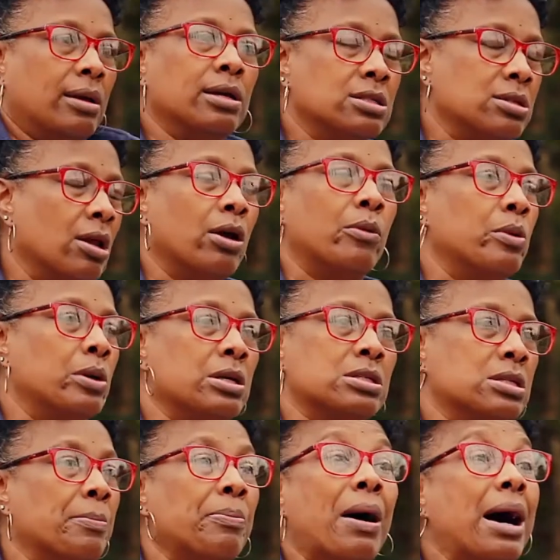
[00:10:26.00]

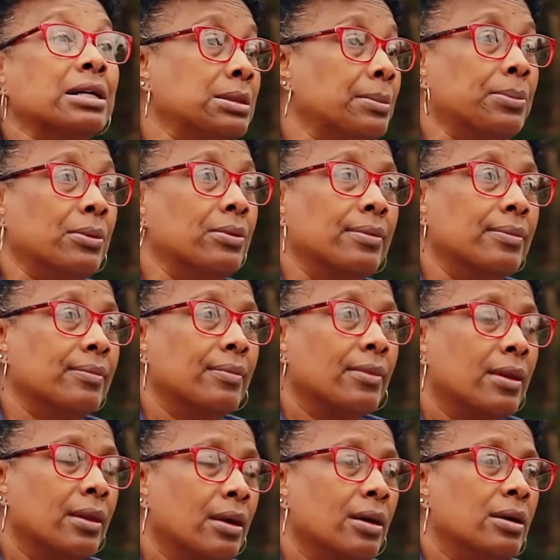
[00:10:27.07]
It's impossible.
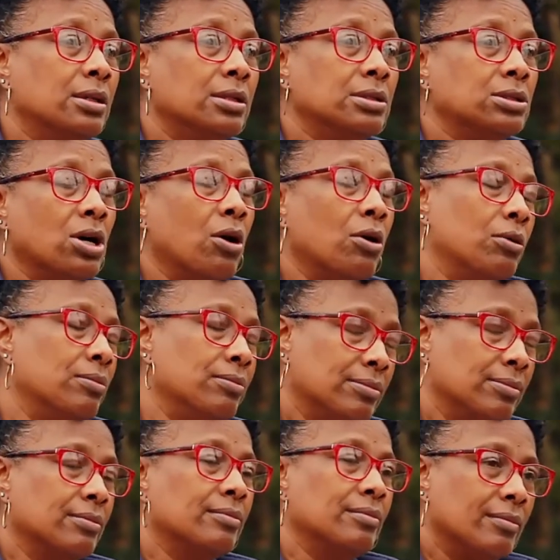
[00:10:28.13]
So,
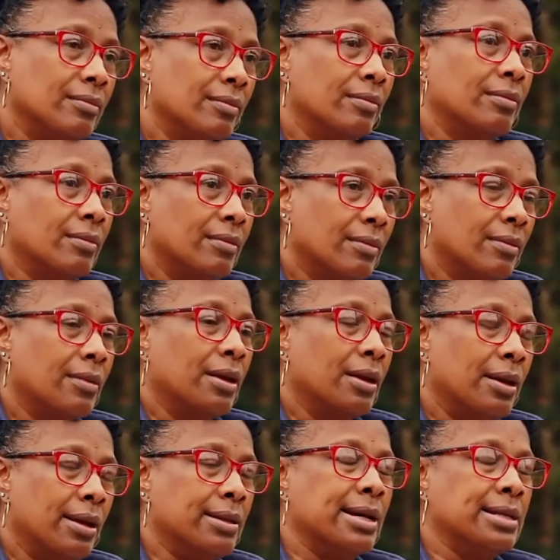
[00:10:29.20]

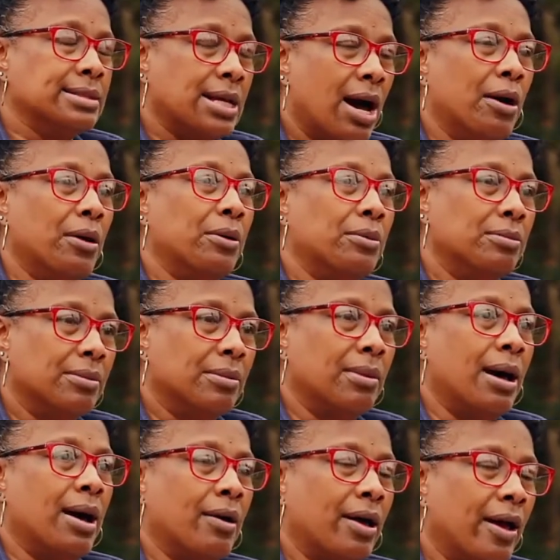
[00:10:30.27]
and that's all
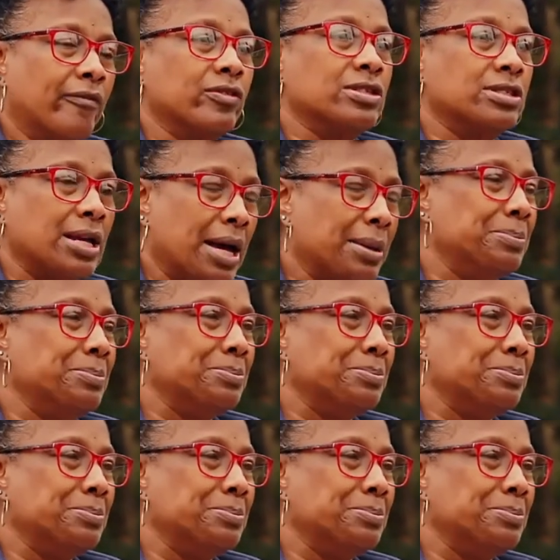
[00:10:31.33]
I have to say.